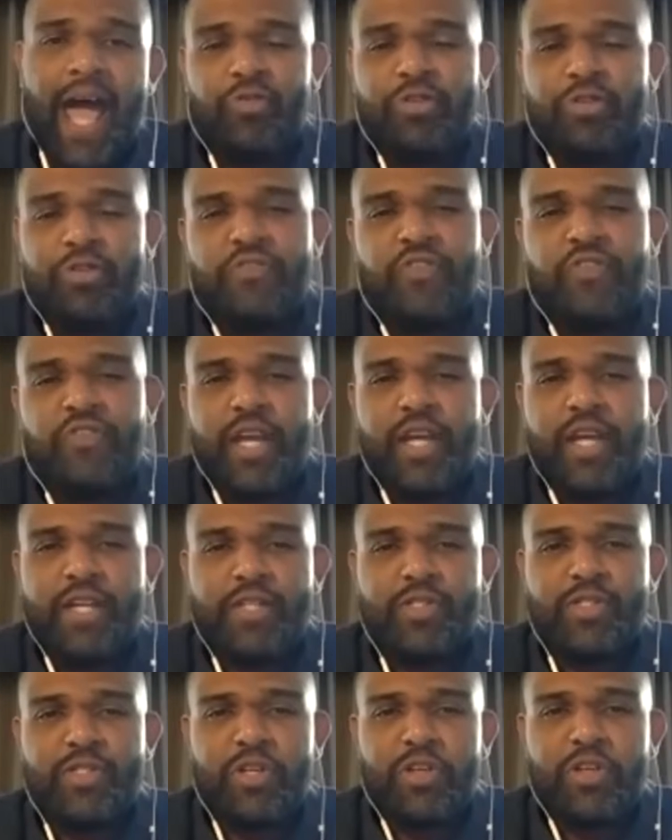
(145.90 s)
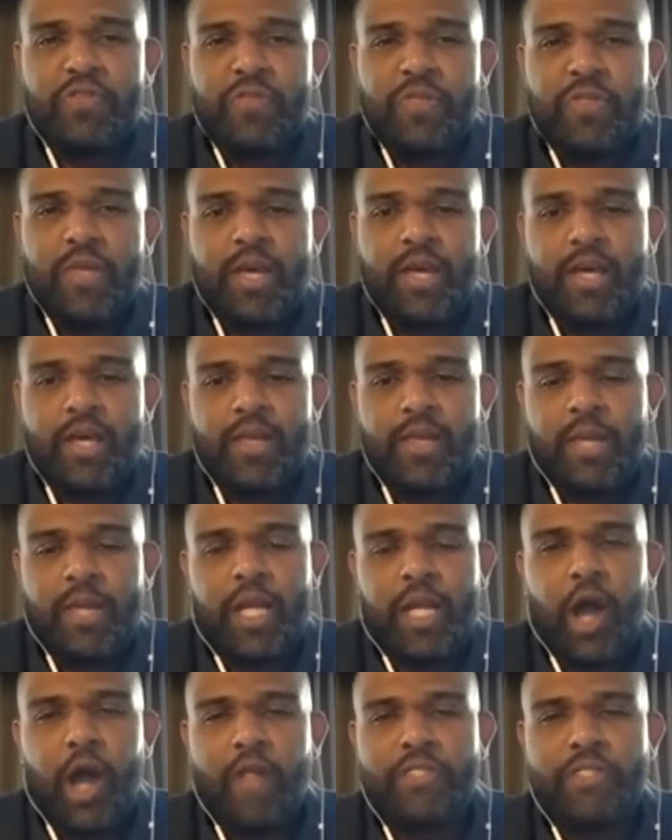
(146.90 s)
would define it as sort of the
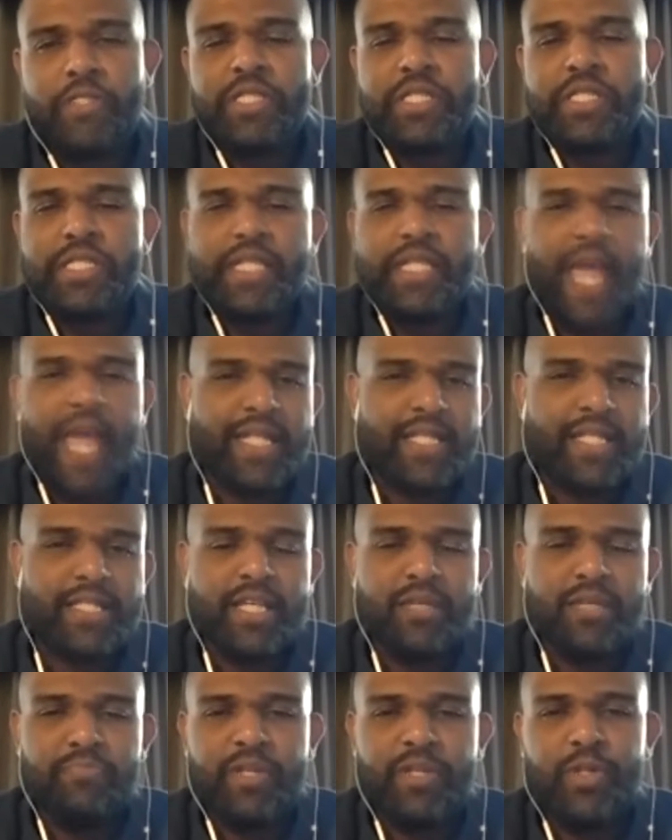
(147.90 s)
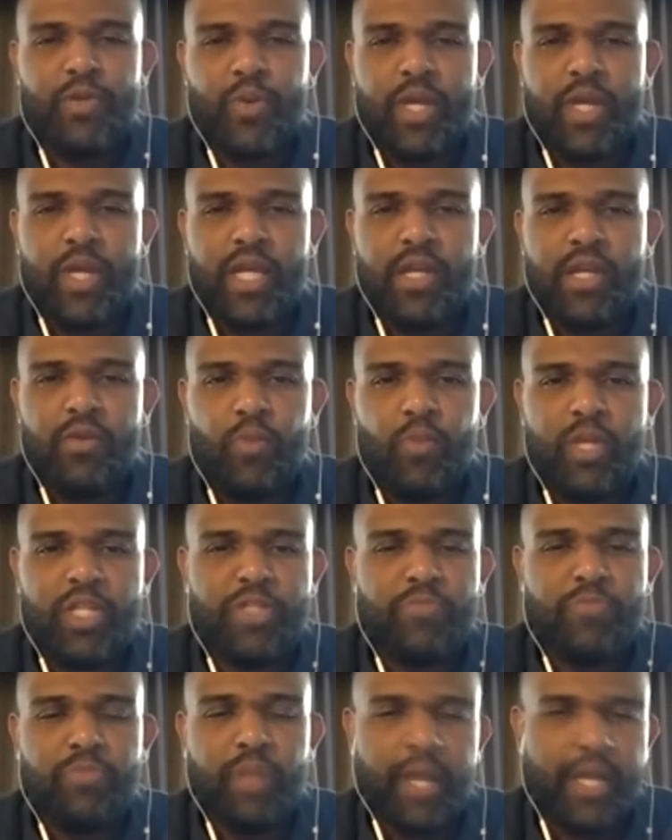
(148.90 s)
constant dance in between
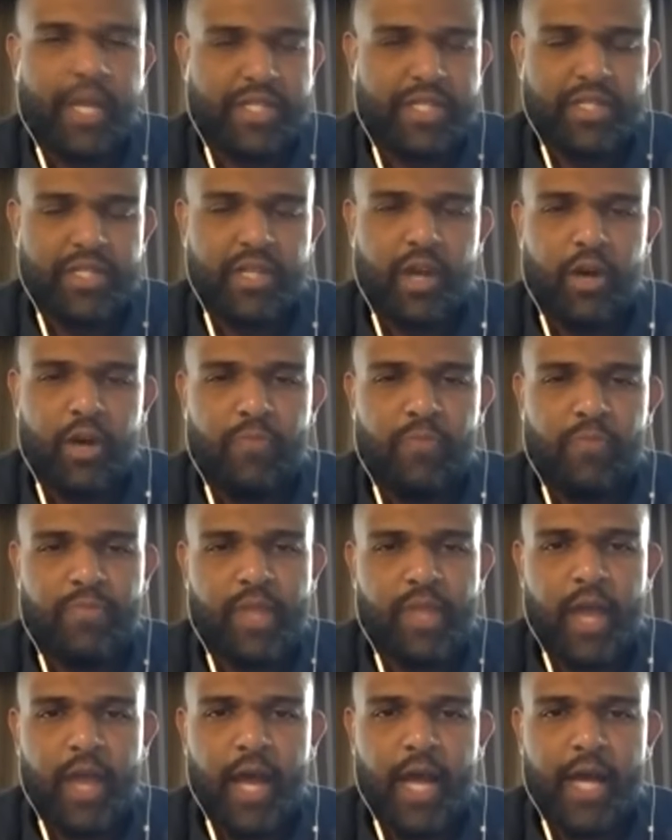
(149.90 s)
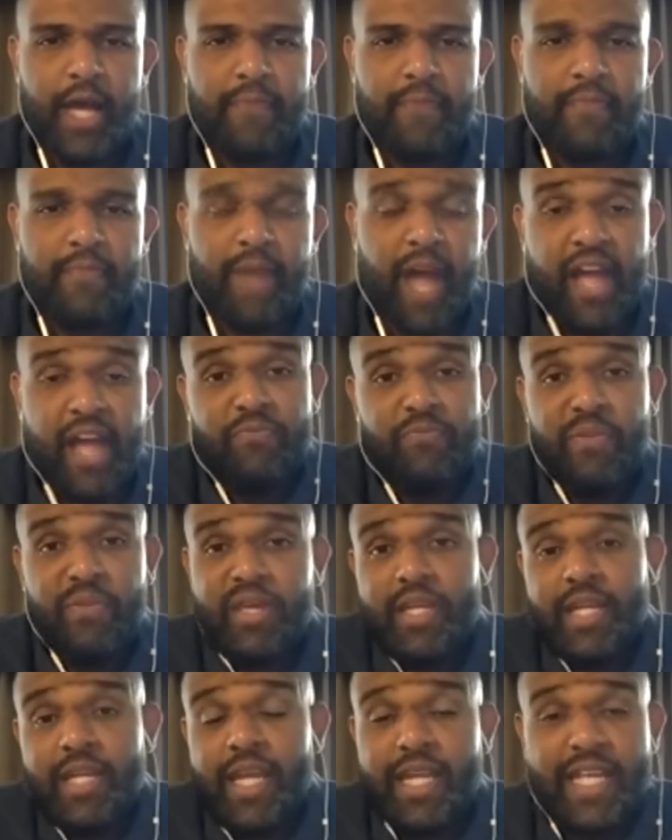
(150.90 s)
which place is home. I've
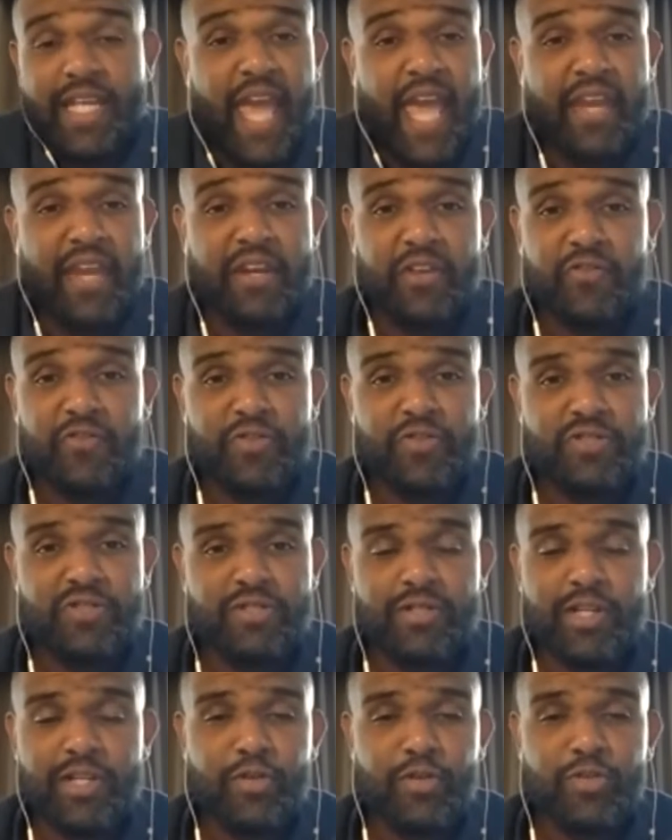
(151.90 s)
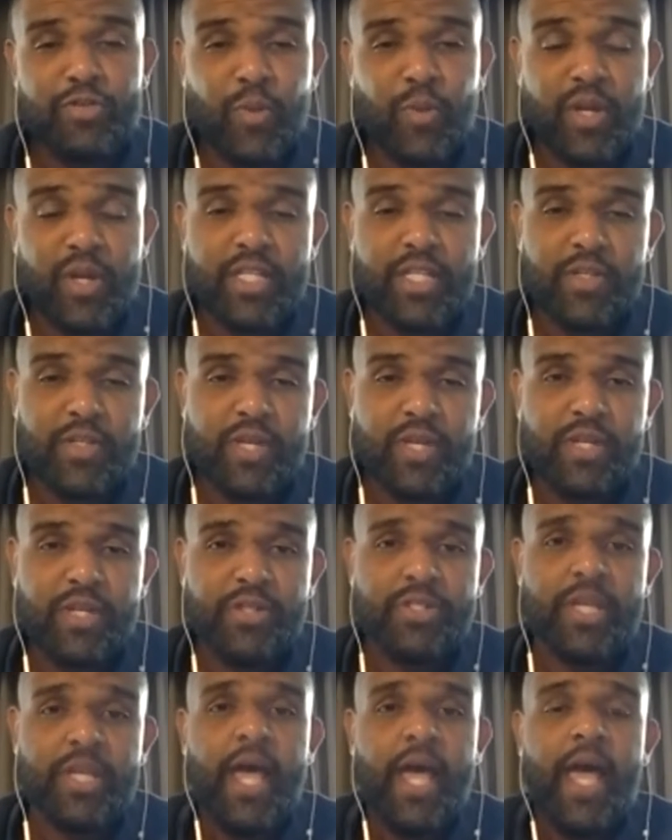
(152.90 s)
been in Canada for 22
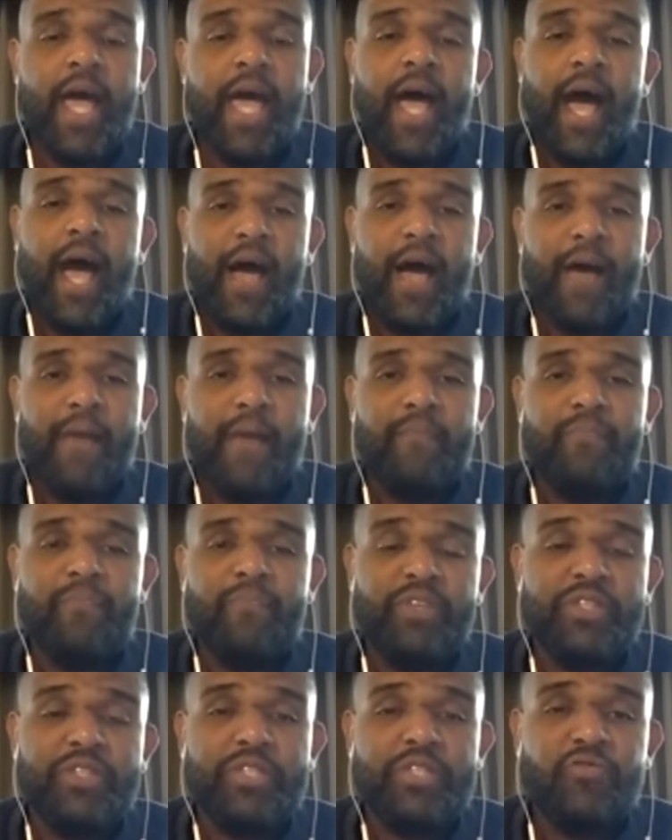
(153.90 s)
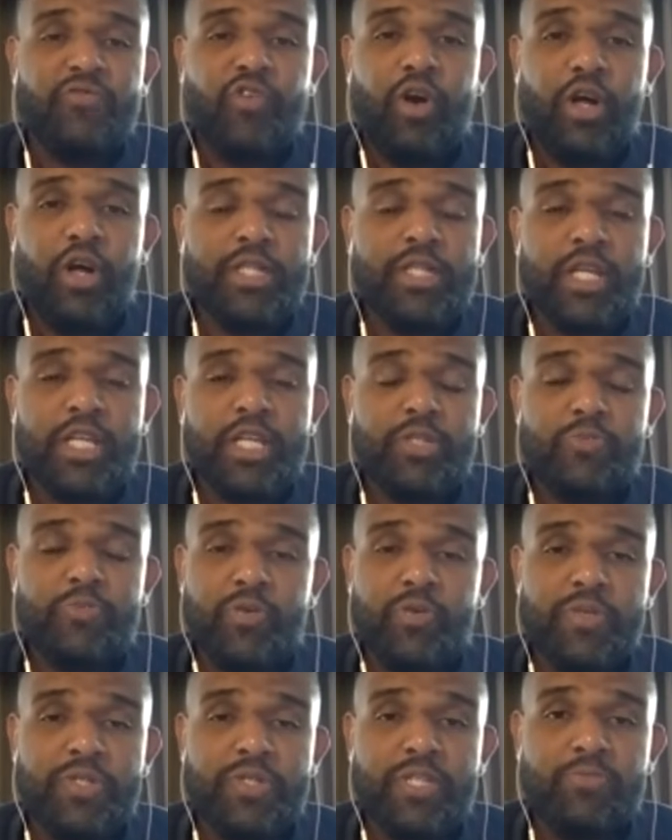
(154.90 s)
years. This is, for all intents and
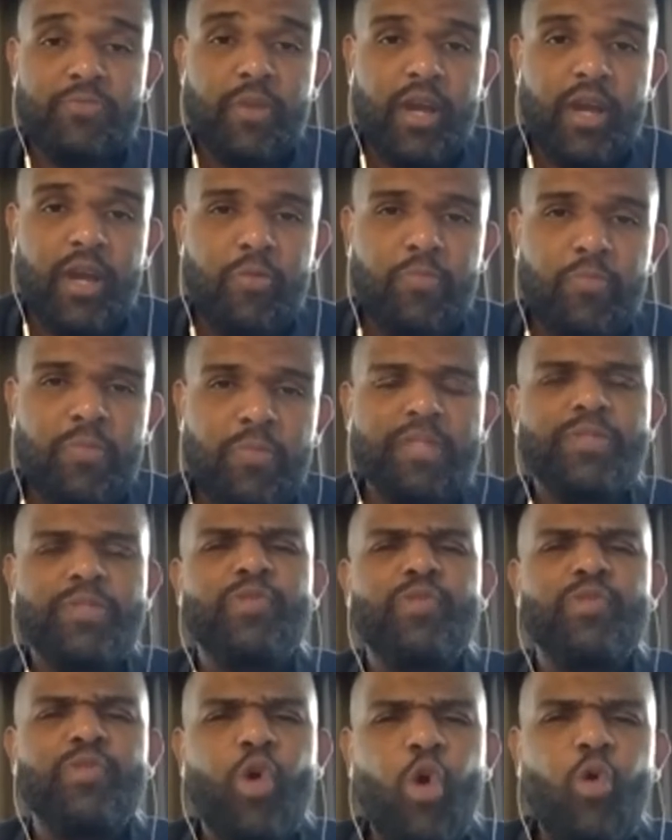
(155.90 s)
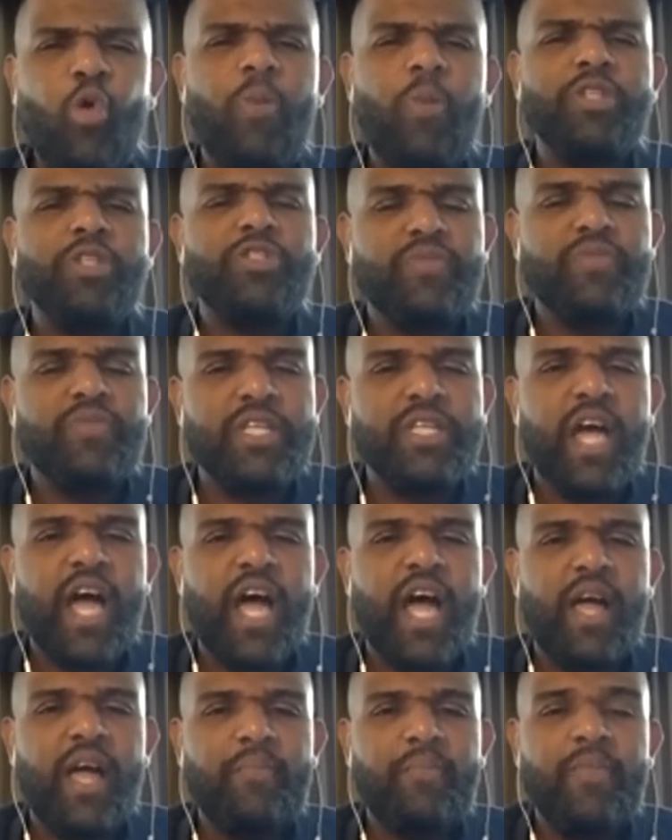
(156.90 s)
purposes, my home. But so much of the
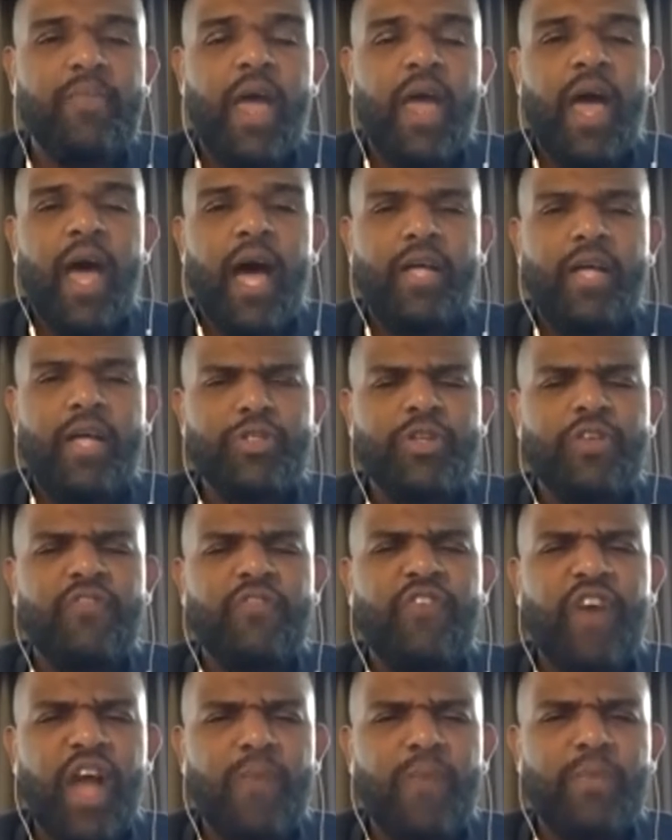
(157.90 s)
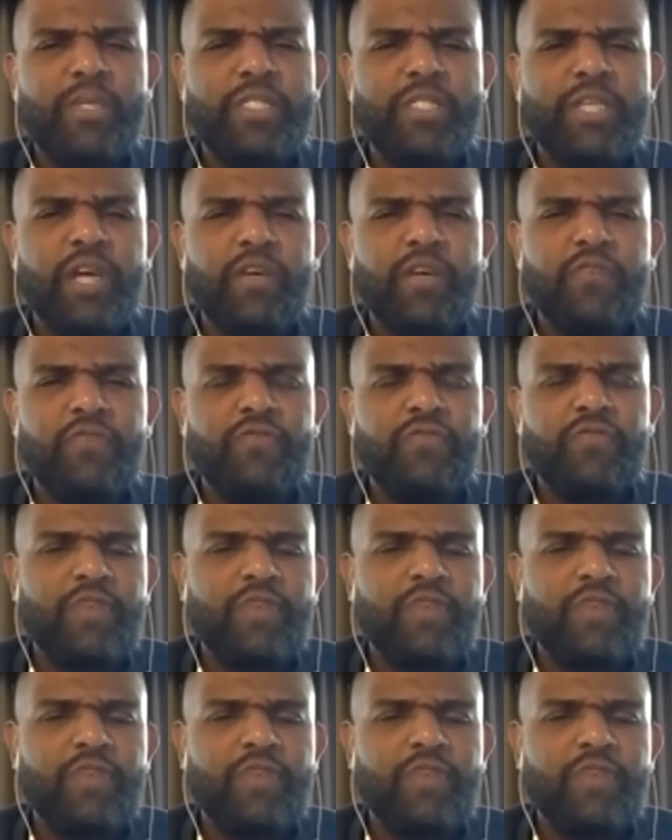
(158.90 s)
time, I sort of find myself